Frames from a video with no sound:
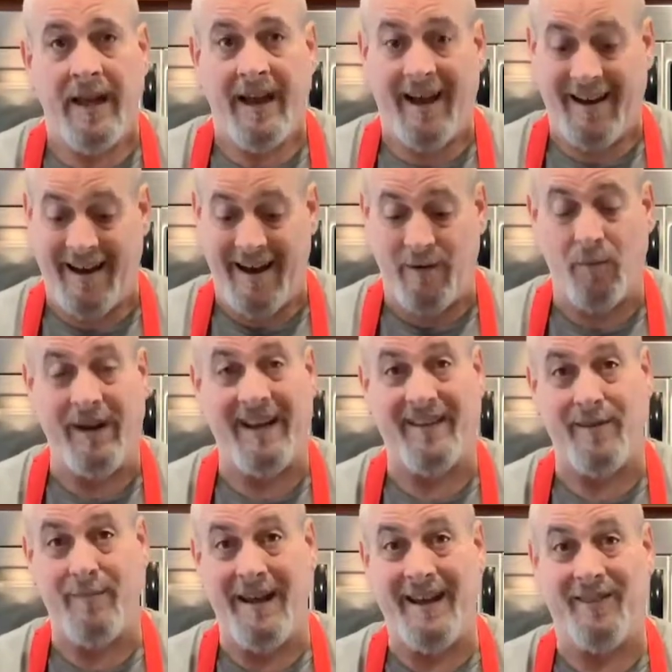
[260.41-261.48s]
and then we get
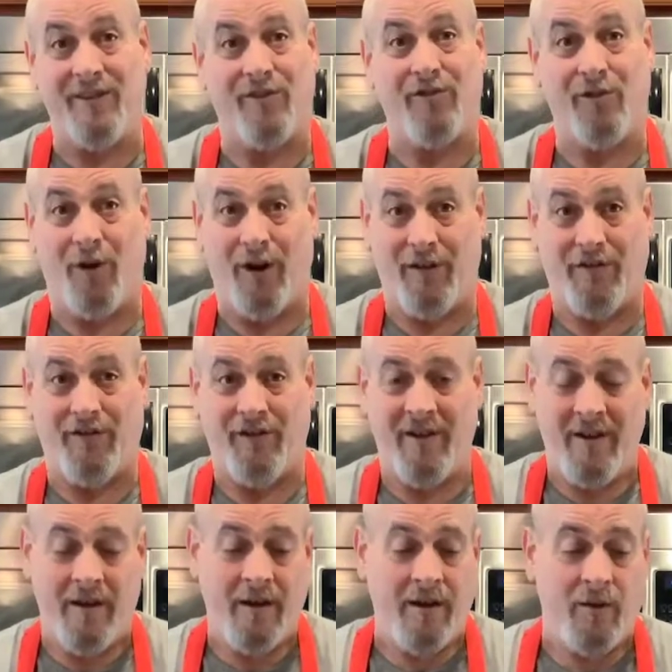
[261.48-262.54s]
to make the sauce,
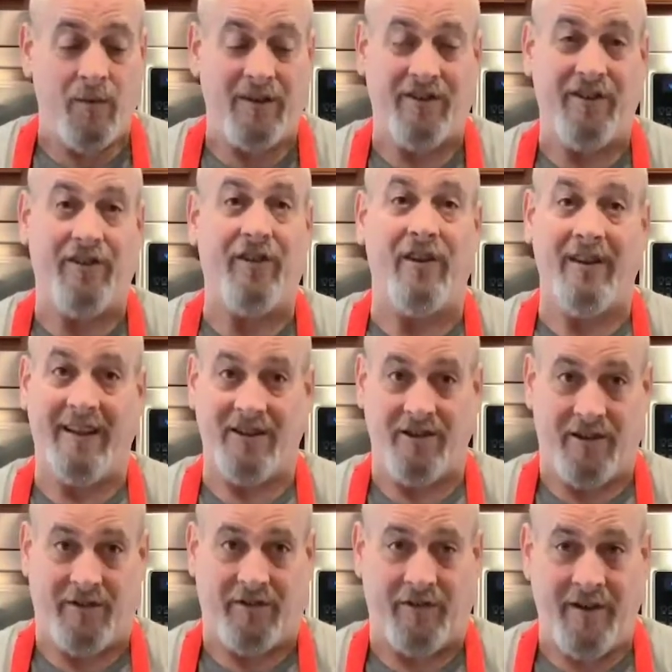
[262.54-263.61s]
which is
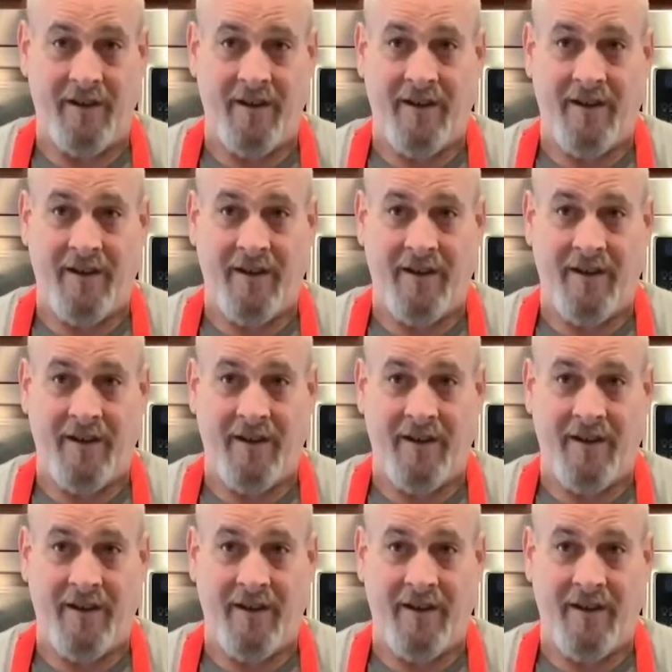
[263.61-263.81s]
delicious.